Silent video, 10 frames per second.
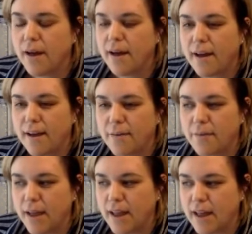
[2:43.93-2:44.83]
Um,
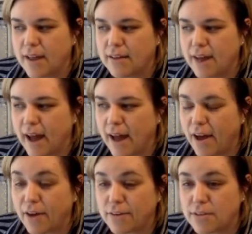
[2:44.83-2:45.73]
and I
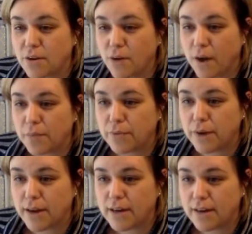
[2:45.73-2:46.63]
also
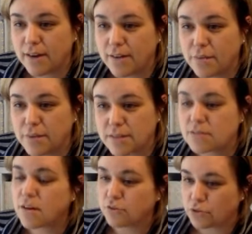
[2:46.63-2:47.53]
operate another
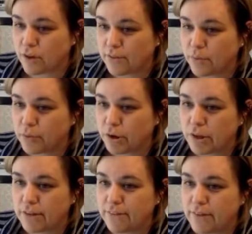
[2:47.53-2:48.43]
business called Travel
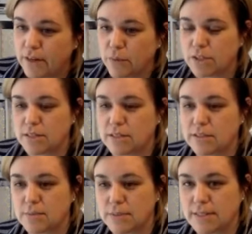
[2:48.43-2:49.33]
Prolific, which
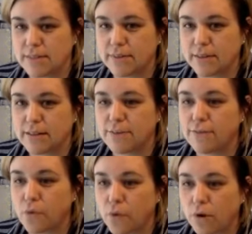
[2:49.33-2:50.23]
is specifically
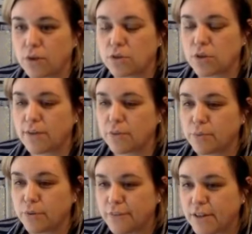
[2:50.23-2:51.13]
for travel
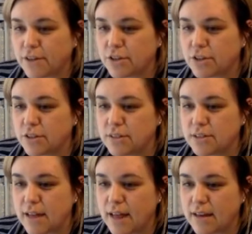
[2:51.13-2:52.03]
professionals
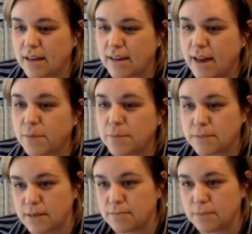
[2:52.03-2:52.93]
and it helps
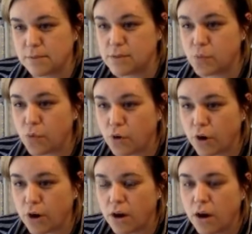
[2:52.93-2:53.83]
them to be
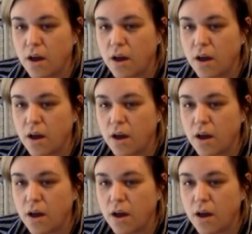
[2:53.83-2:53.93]
more